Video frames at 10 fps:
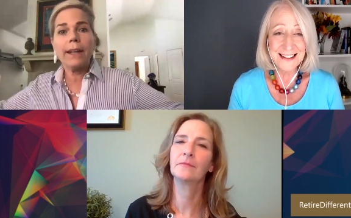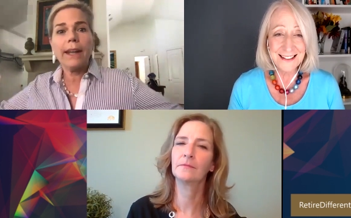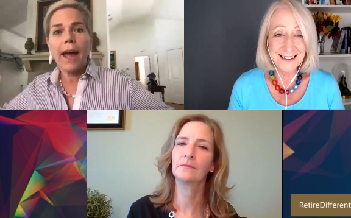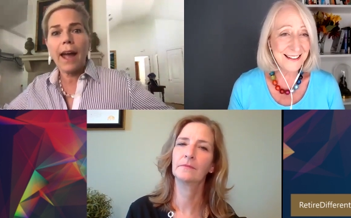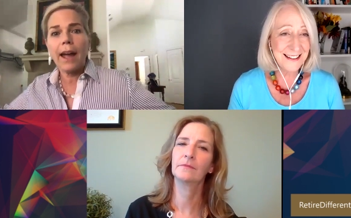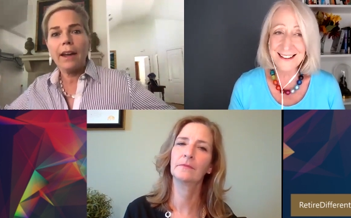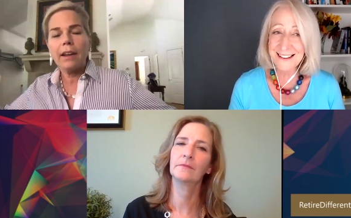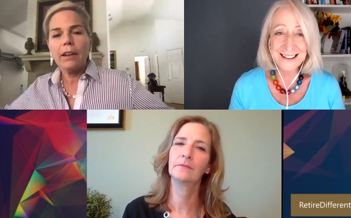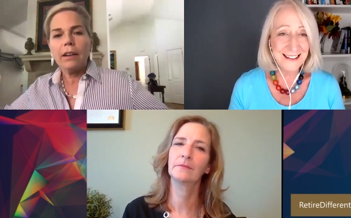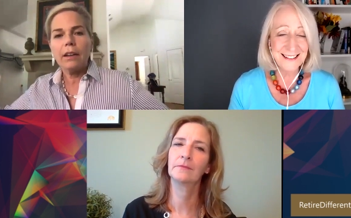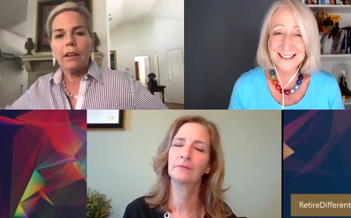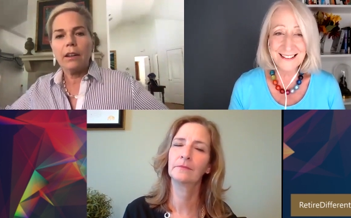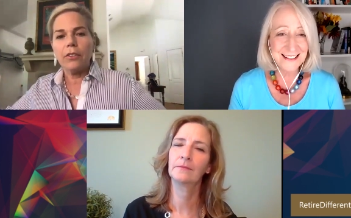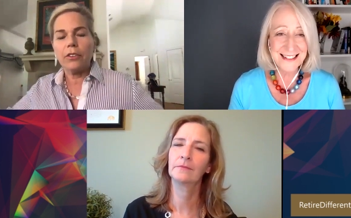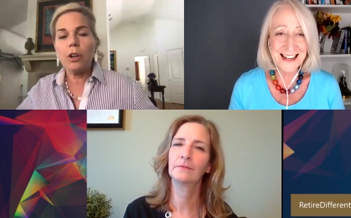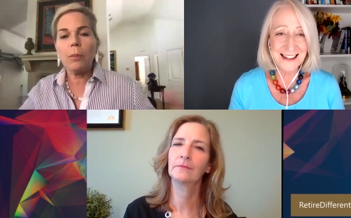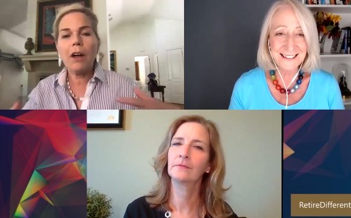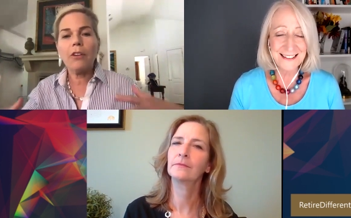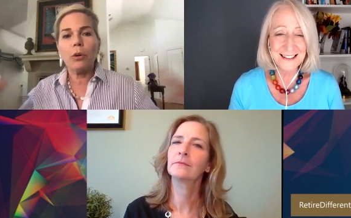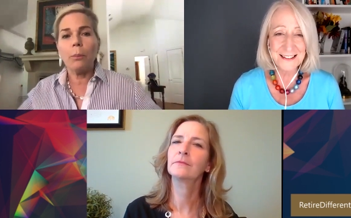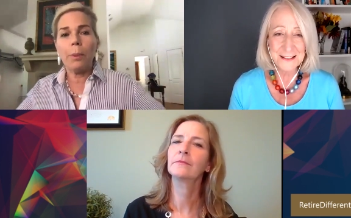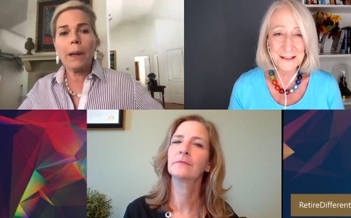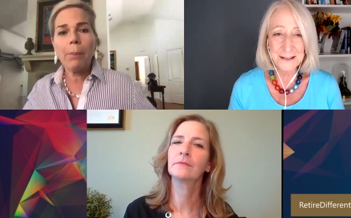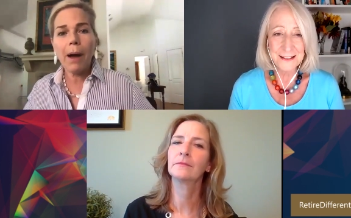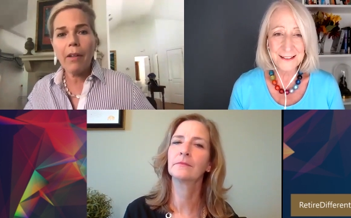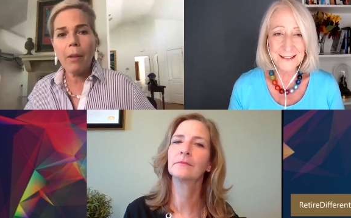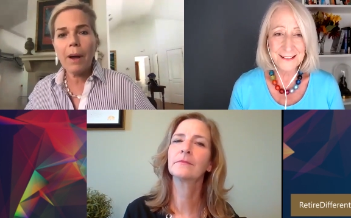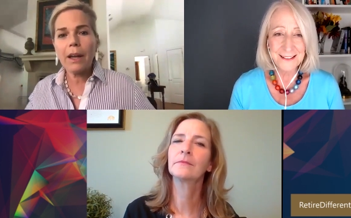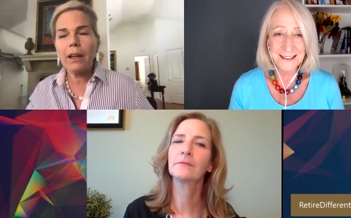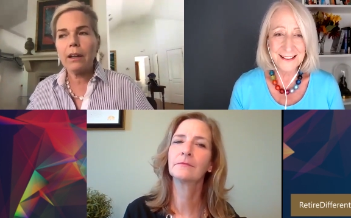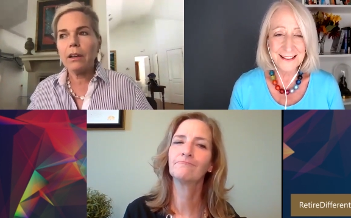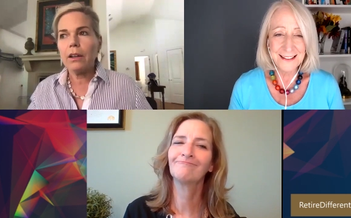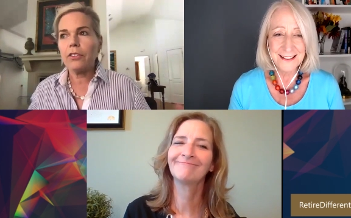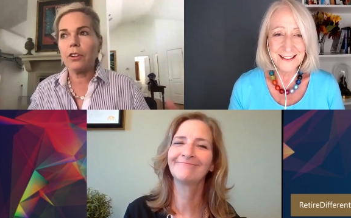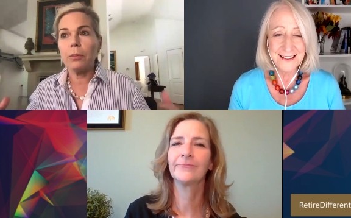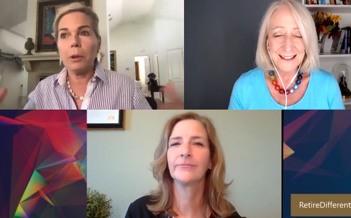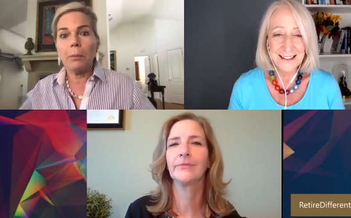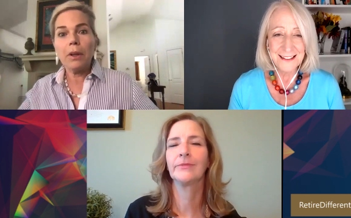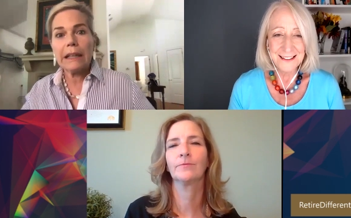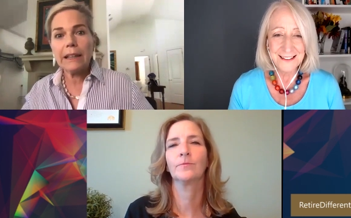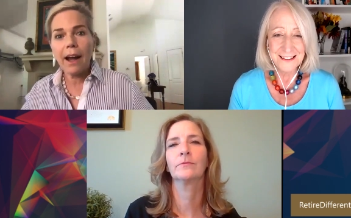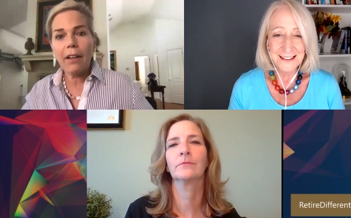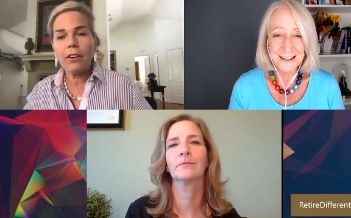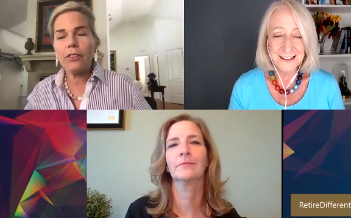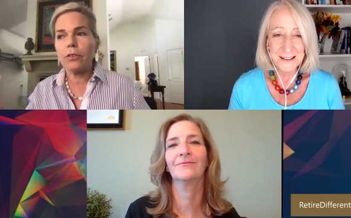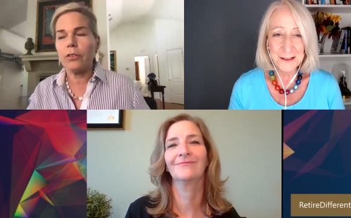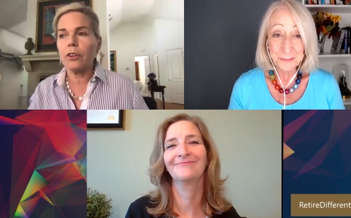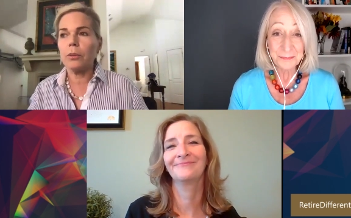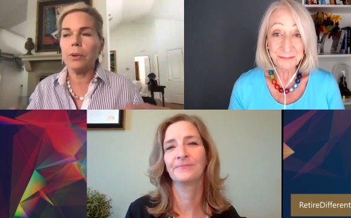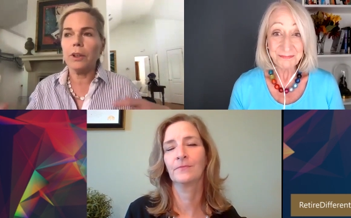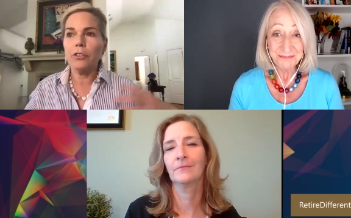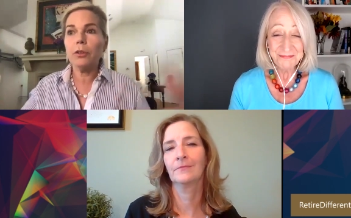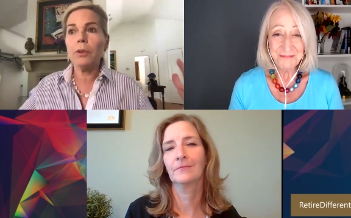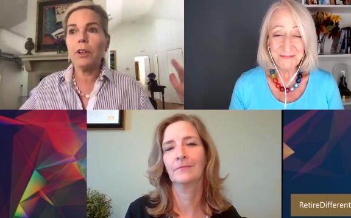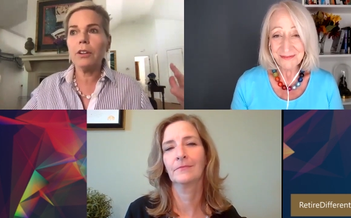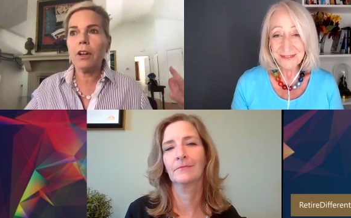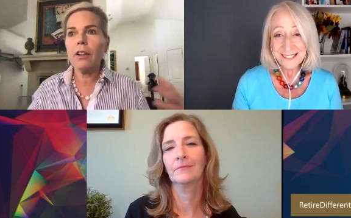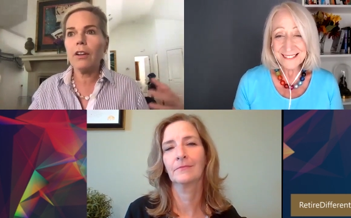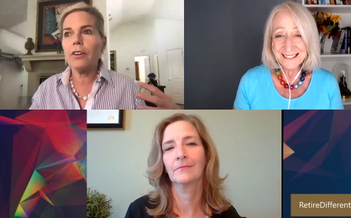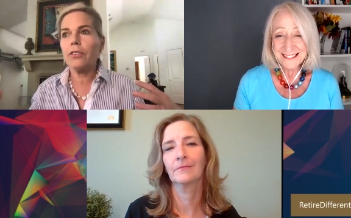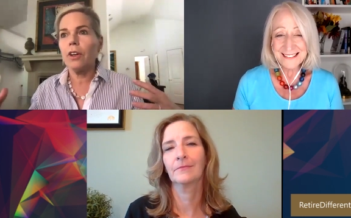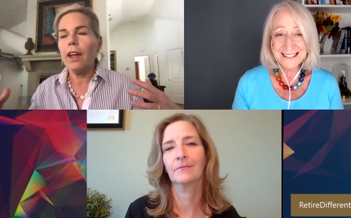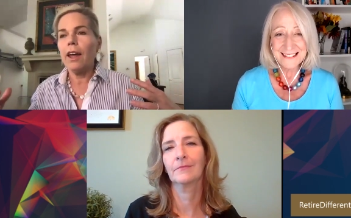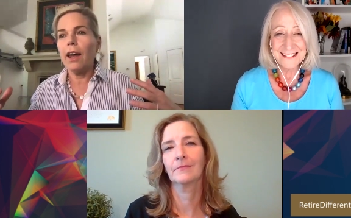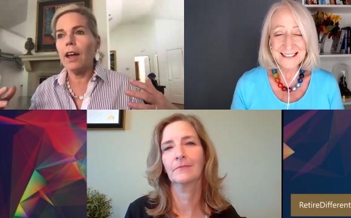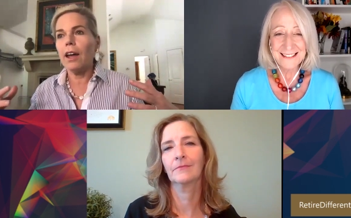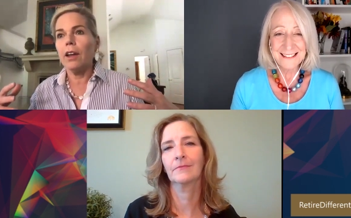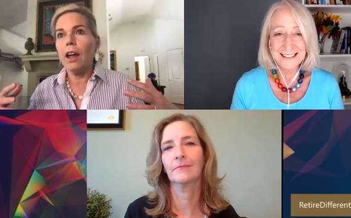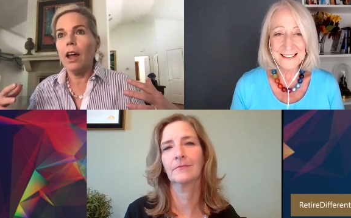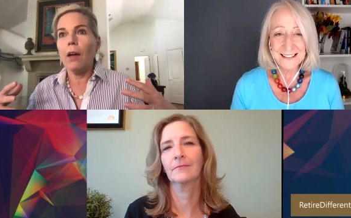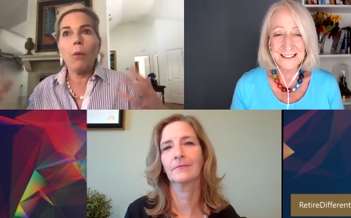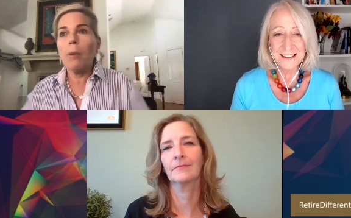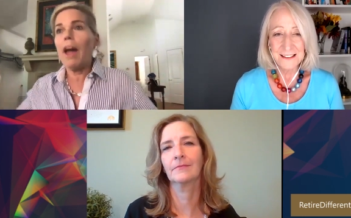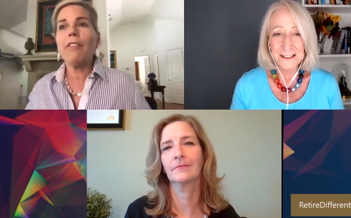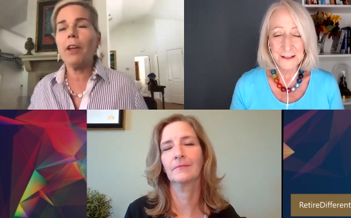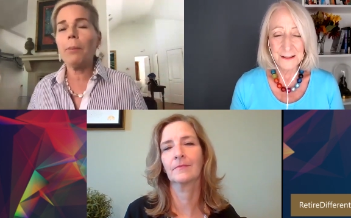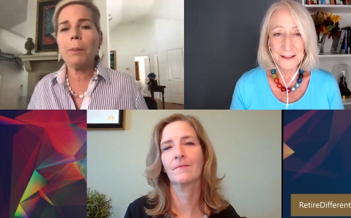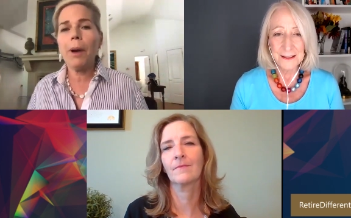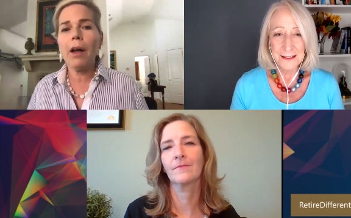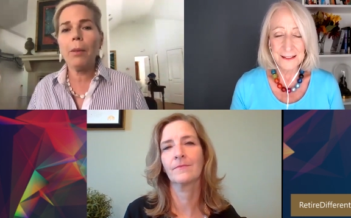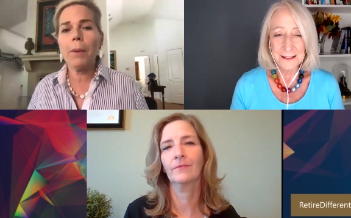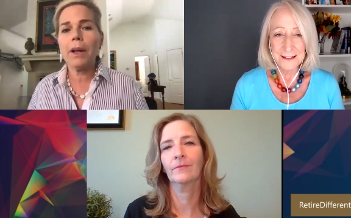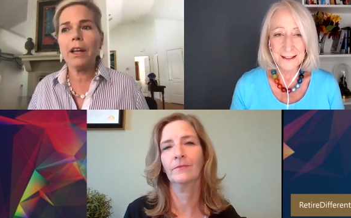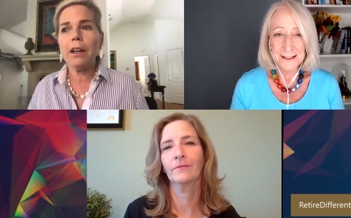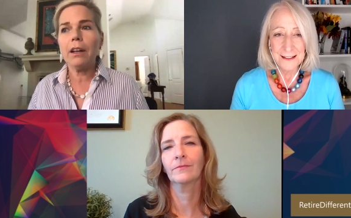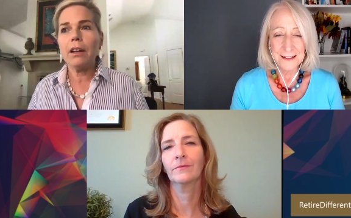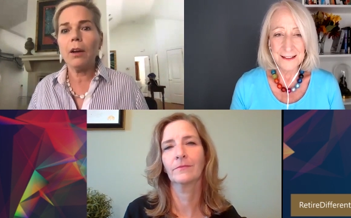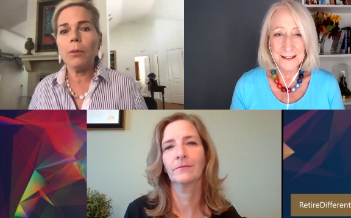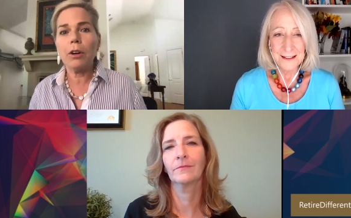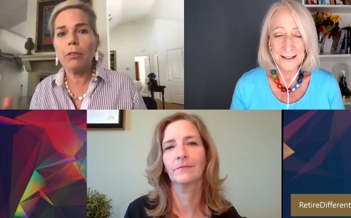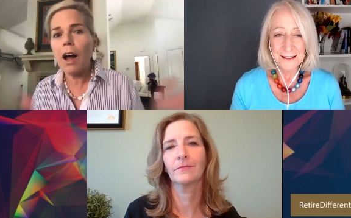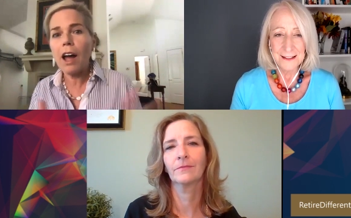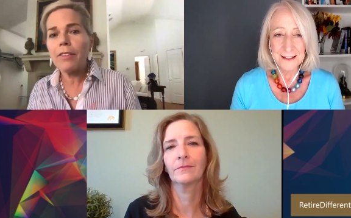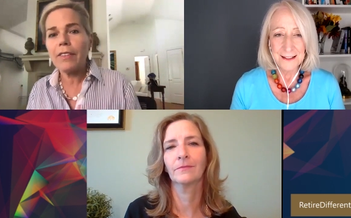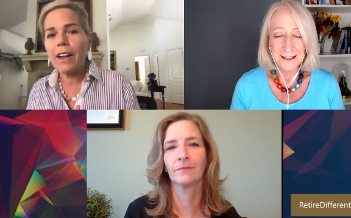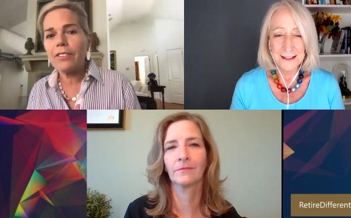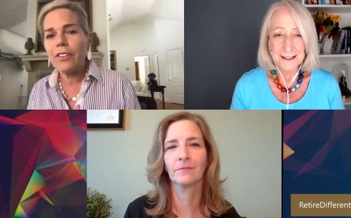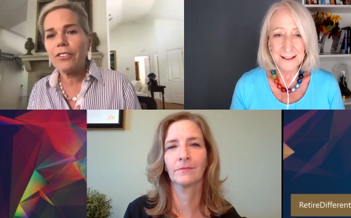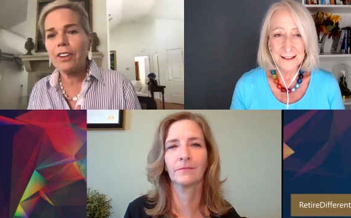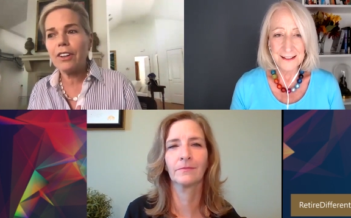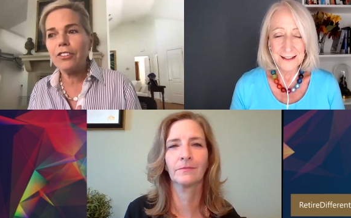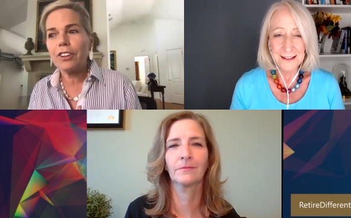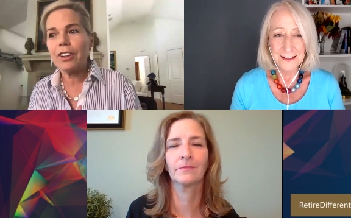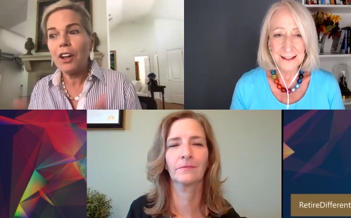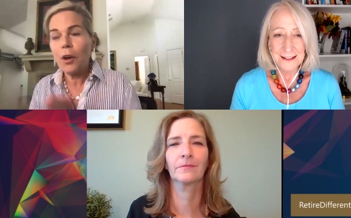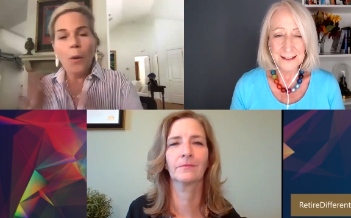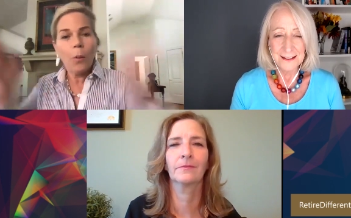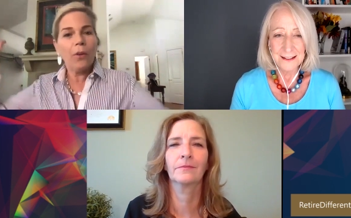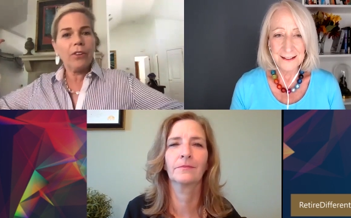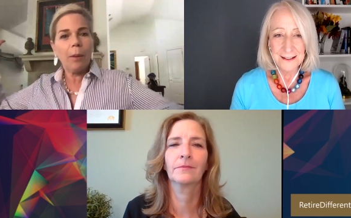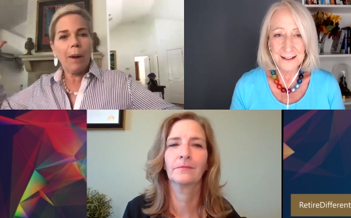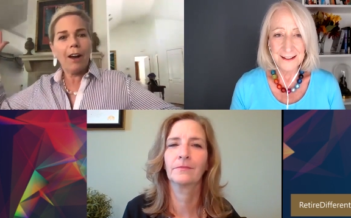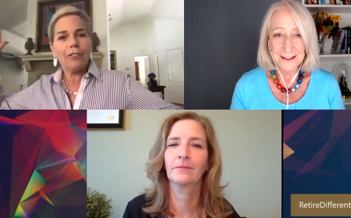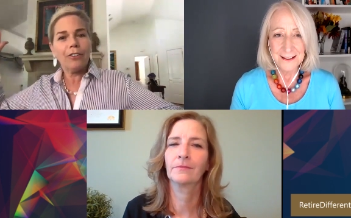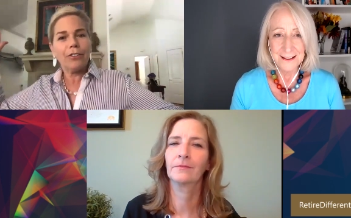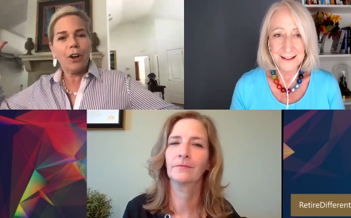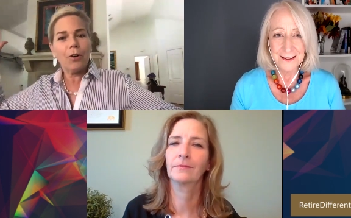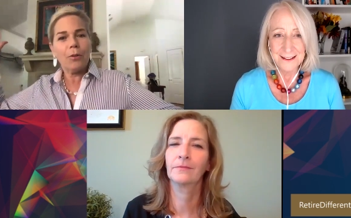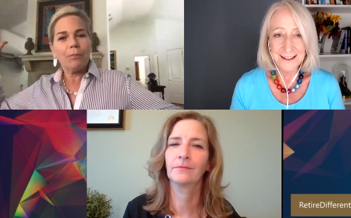Speaker 1: day is going to amount to a big pile of money it's going to be a million dollars or it's going to be two million dollars and and when we have that big pile of money and we arrive at that destination we'll somehow just know